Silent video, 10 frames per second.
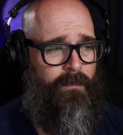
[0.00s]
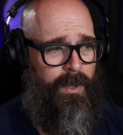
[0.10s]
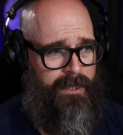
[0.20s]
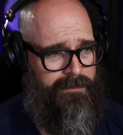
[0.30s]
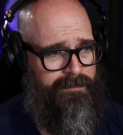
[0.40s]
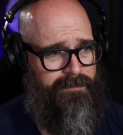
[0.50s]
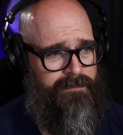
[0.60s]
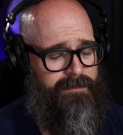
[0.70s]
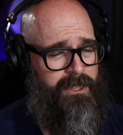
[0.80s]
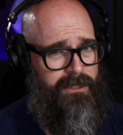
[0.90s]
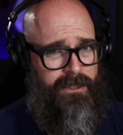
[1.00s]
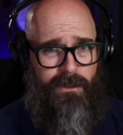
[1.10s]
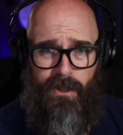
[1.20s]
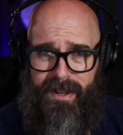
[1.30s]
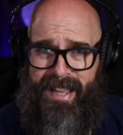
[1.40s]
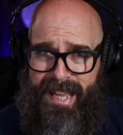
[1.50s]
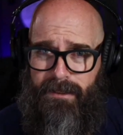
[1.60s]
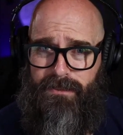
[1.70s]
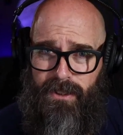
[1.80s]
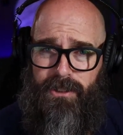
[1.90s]
well you, you don't
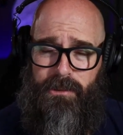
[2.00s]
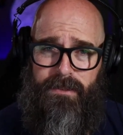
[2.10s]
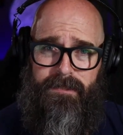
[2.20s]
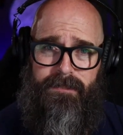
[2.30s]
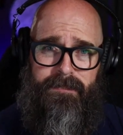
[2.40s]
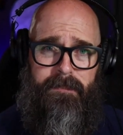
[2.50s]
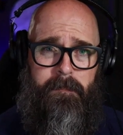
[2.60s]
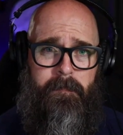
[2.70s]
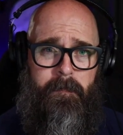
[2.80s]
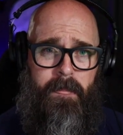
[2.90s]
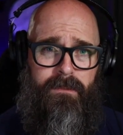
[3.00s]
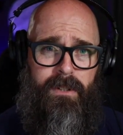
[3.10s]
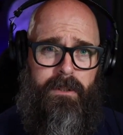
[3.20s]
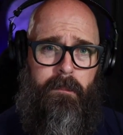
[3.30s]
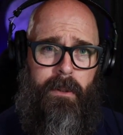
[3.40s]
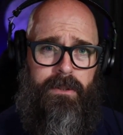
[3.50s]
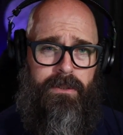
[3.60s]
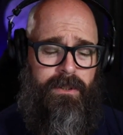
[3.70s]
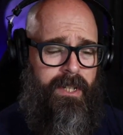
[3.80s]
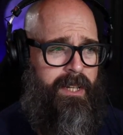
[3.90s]
have to if you're a
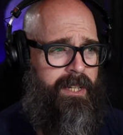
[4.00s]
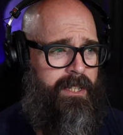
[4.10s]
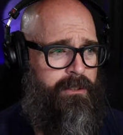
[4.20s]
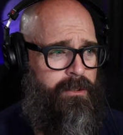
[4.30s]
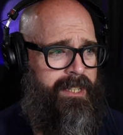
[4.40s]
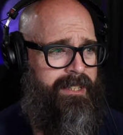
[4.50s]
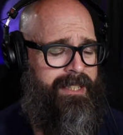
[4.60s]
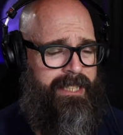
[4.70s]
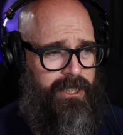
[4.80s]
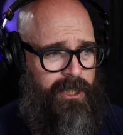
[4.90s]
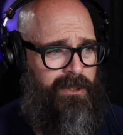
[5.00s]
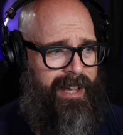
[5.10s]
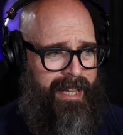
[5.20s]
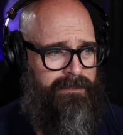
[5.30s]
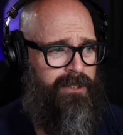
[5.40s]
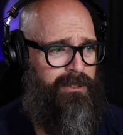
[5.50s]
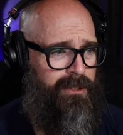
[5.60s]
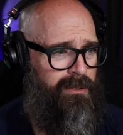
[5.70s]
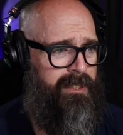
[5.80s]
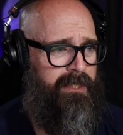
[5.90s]
composer and you're thinking that you have to
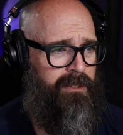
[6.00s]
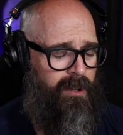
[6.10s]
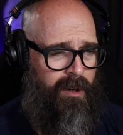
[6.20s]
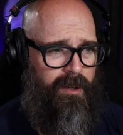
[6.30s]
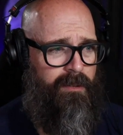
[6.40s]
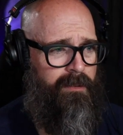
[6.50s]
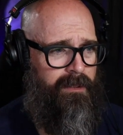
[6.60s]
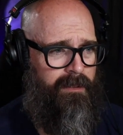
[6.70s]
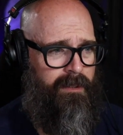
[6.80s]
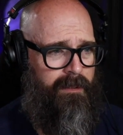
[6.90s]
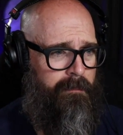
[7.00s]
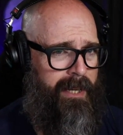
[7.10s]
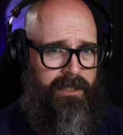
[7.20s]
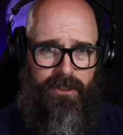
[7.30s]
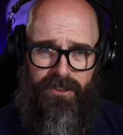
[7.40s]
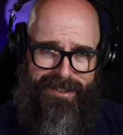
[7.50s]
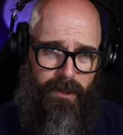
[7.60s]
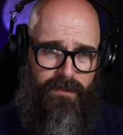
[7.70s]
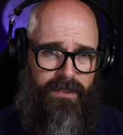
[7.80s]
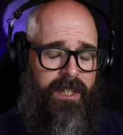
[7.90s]
do this all by
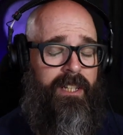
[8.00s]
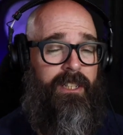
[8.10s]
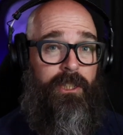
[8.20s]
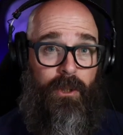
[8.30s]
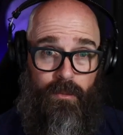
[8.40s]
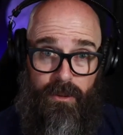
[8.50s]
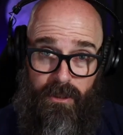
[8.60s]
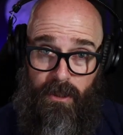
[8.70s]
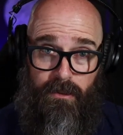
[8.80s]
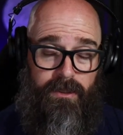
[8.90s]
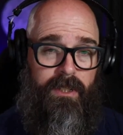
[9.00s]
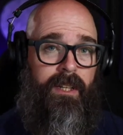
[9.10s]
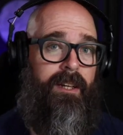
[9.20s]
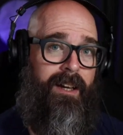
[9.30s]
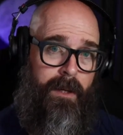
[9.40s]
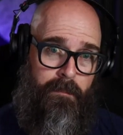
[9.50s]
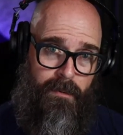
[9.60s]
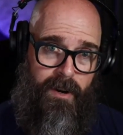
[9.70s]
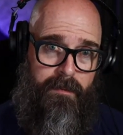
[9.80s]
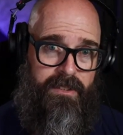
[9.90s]
yourself you don't i
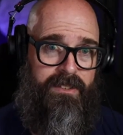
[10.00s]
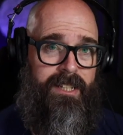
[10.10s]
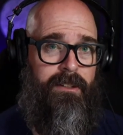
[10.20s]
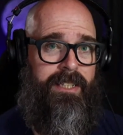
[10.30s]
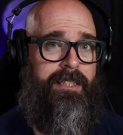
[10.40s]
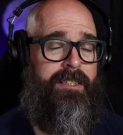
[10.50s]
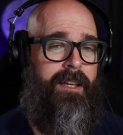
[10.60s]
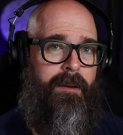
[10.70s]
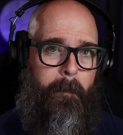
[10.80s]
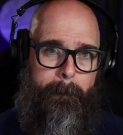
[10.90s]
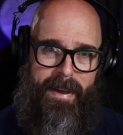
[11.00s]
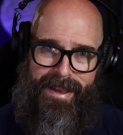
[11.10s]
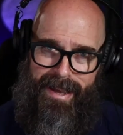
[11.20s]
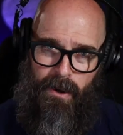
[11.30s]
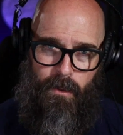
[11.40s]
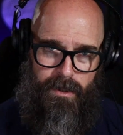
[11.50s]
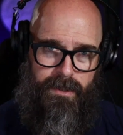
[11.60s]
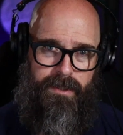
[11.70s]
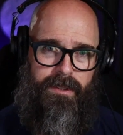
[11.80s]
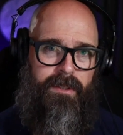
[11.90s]
promise there is
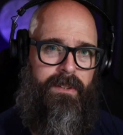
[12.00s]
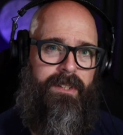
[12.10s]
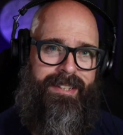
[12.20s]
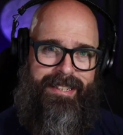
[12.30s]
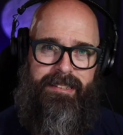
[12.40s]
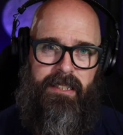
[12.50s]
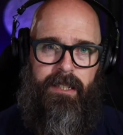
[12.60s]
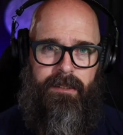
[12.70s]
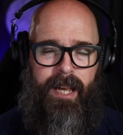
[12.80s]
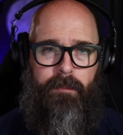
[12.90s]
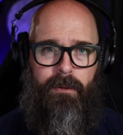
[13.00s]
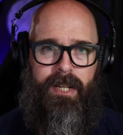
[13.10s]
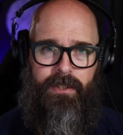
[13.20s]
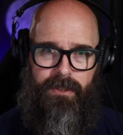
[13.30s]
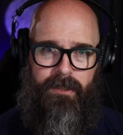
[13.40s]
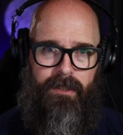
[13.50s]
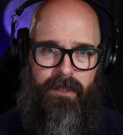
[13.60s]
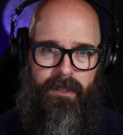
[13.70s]
power in collaboration